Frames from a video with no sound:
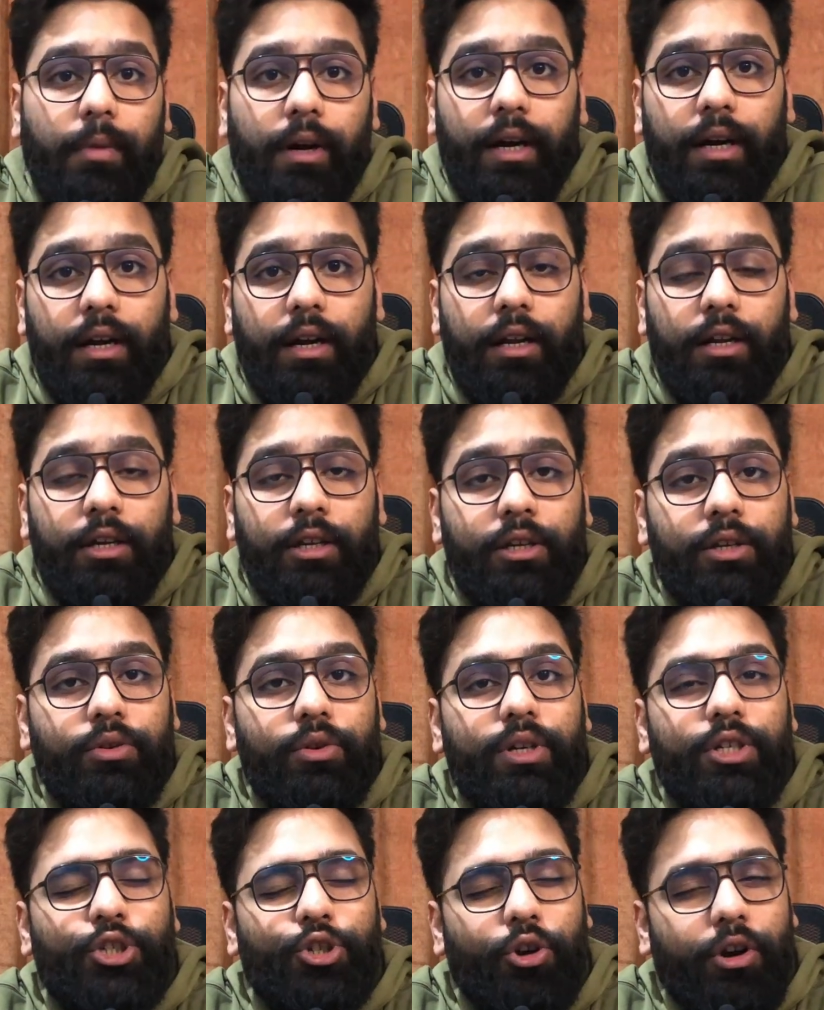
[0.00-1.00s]
but
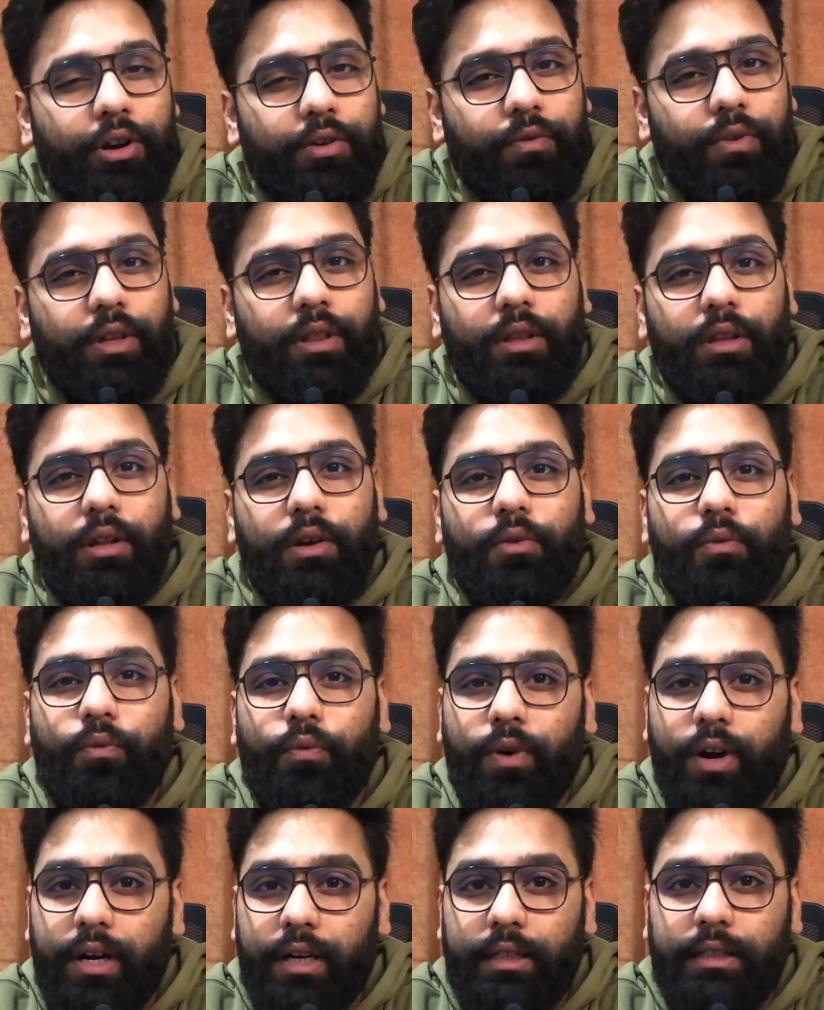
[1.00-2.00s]
you're short with
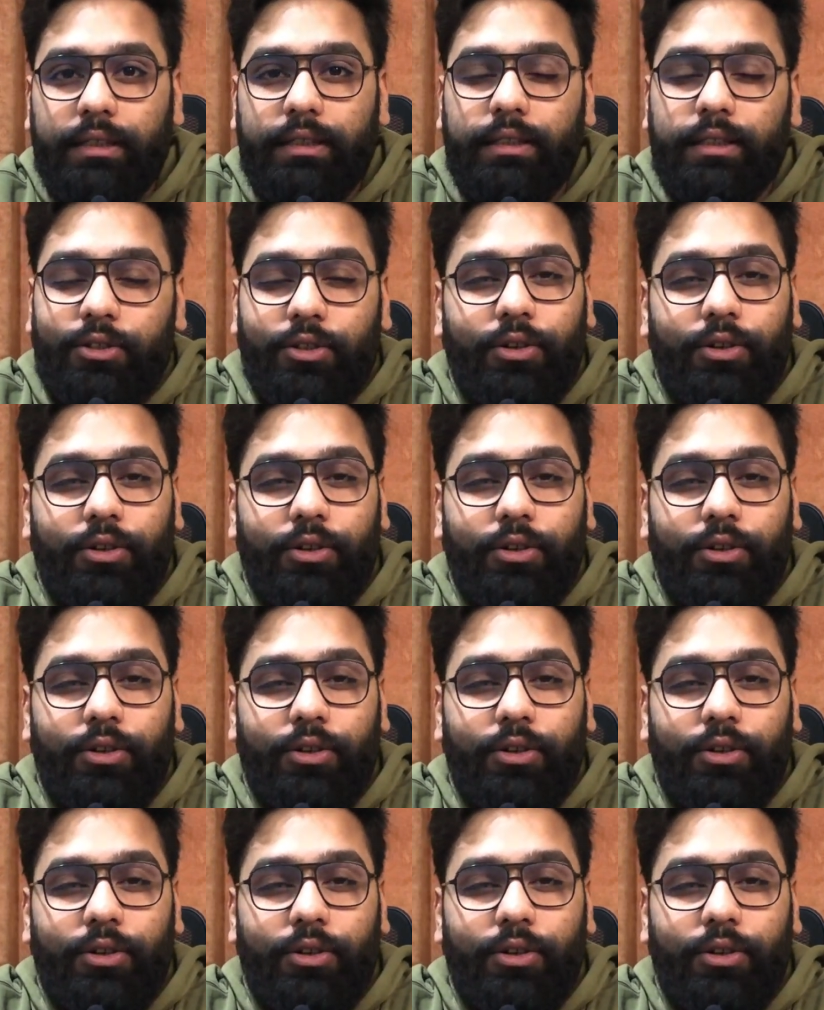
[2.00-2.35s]
funds?